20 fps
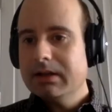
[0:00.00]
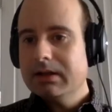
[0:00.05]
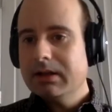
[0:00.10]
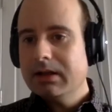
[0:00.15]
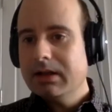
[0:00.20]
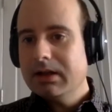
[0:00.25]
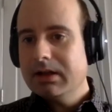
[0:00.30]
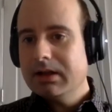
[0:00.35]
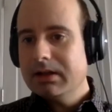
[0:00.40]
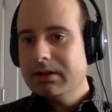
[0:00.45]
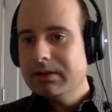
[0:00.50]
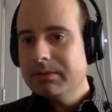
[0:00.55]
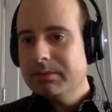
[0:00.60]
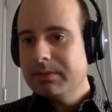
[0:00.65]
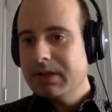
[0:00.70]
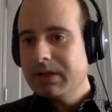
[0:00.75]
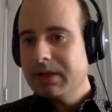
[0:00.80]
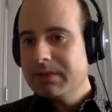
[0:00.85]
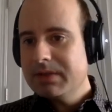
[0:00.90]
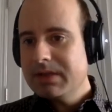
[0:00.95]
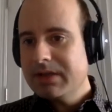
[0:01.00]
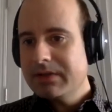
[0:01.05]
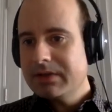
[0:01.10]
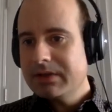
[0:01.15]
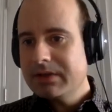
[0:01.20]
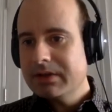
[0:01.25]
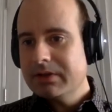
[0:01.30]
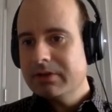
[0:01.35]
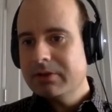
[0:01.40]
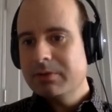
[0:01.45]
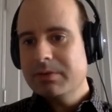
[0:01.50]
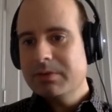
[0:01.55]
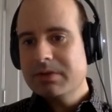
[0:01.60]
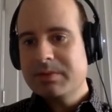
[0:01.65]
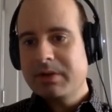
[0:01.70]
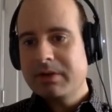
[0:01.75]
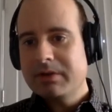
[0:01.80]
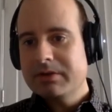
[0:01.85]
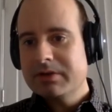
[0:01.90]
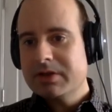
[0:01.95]
Um, yes. I'm just having a look here. Uber's
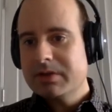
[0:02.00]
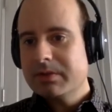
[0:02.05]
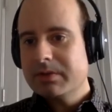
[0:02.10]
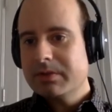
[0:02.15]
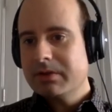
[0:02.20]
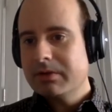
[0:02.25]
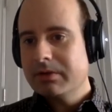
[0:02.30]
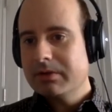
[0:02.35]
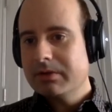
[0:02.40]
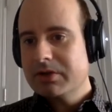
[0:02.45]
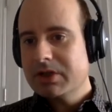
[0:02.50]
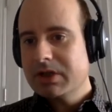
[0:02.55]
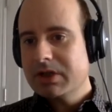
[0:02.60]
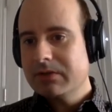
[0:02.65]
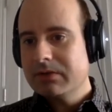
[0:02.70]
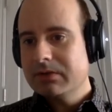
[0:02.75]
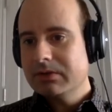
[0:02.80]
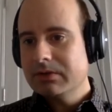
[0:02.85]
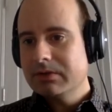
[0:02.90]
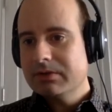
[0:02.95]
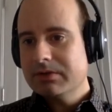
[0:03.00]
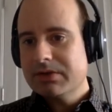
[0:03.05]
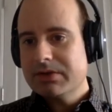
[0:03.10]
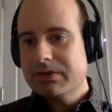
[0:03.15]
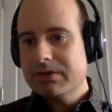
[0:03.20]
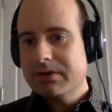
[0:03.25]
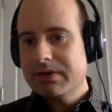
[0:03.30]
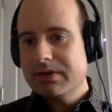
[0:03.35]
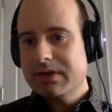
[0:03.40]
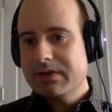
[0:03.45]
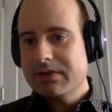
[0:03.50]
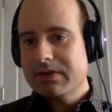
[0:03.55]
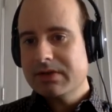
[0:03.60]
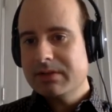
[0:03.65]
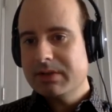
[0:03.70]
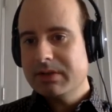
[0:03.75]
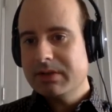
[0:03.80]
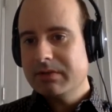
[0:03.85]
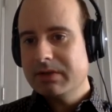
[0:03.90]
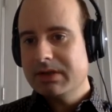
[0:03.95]
partnership with Corner Shop for local stores. I've
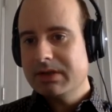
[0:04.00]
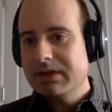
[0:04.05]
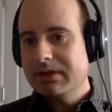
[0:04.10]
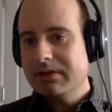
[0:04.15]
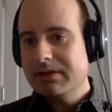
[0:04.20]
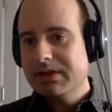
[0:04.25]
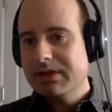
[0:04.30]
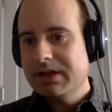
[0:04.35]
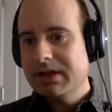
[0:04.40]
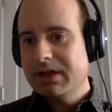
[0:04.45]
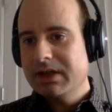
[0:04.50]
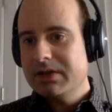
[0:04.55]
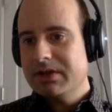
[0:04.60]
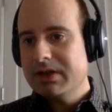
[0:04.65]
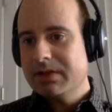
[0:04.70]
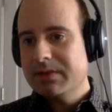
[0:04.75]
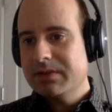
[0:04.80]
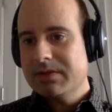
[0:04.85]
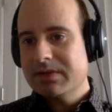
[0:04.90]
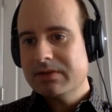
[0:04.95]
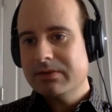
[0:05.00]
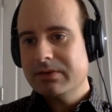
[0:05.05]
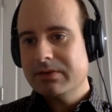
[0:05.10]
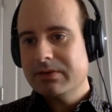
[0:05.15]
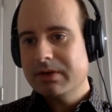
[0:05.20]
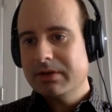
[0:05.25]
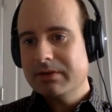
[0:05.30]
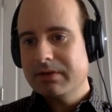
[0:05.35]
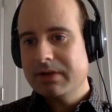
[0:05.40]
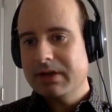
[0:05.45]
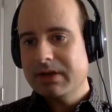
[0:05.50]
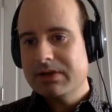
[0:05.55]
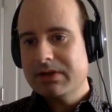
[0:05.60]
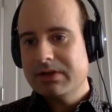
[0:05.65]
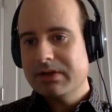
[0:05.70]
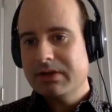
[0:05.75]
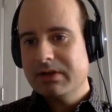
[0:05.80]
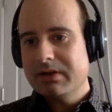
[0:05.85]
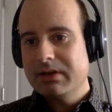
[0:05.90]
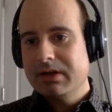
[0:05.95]
seen big retailers like H&M, Sephora, and
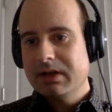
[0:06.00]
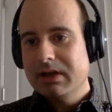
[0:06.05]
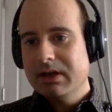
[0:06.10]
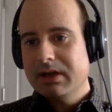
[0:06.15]
Rexall.